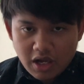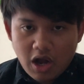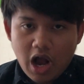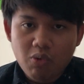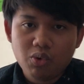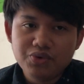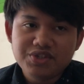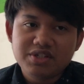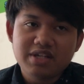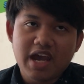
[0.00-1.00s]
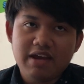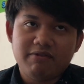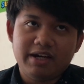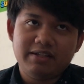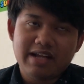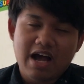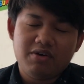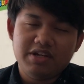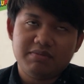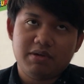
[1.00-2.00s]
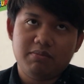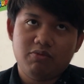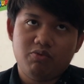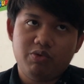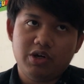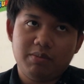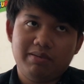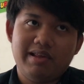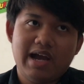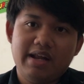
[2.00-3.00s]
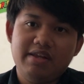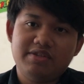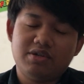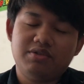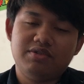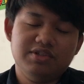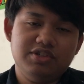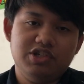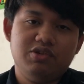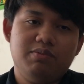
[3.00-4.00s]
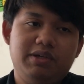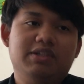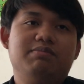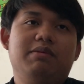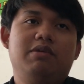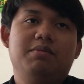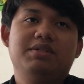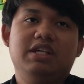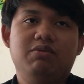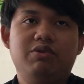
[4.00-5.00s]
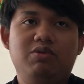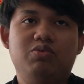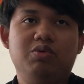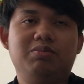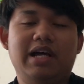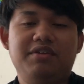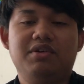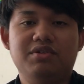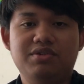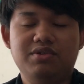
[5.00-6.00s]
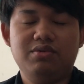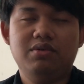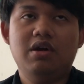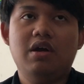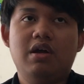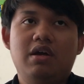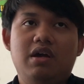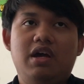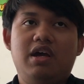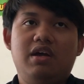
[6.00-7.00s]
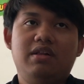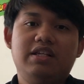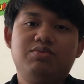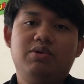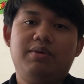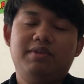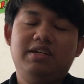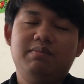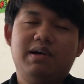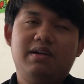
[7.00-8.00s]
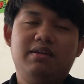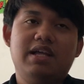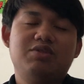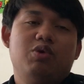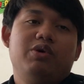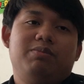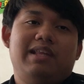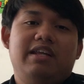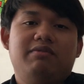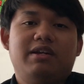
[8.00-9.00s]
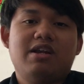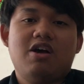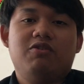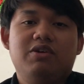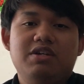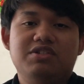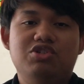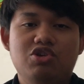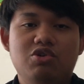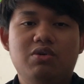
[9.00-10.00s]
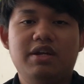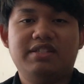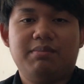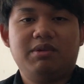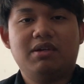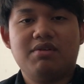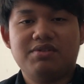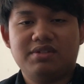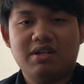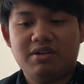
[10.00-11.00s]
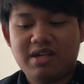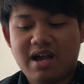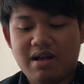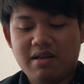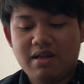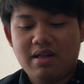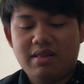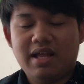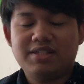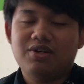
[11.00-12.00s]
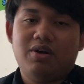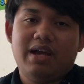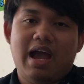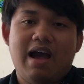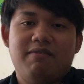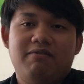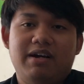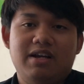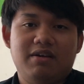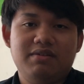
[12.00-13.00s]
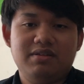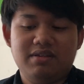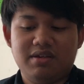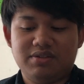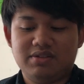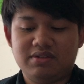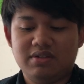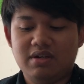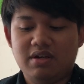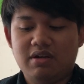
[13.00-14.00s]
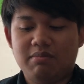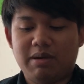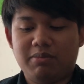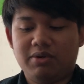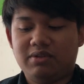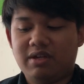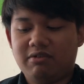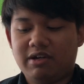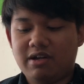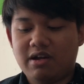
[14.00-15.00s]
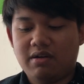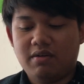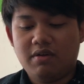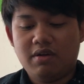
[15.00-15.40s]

I will say right now is when we're planning to go to the zoo because my mom said we, we were planning to go to the zoo and that's what I'm thinking about it. That's what we're planning right now is zoo and something else. So yeah, that's all I have right now in this my birthday right now.